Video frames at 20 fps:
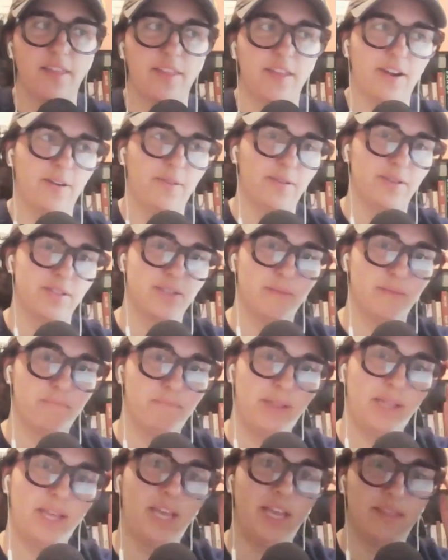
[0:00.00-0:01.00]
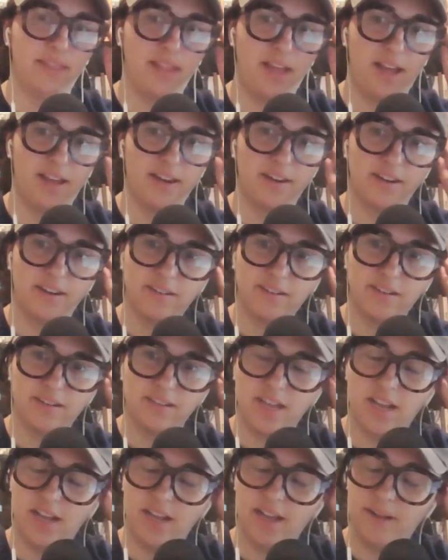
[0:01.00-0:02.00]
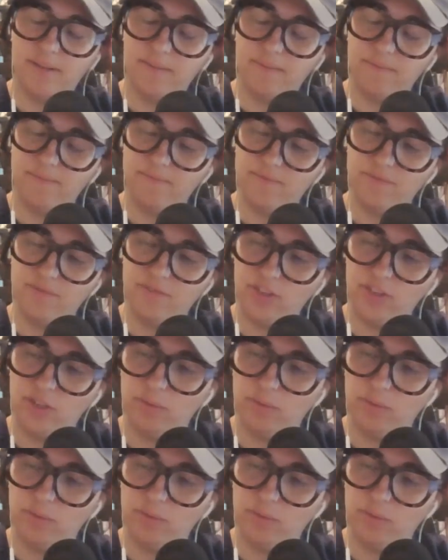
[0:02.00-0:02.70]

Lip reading: there was a plane that flew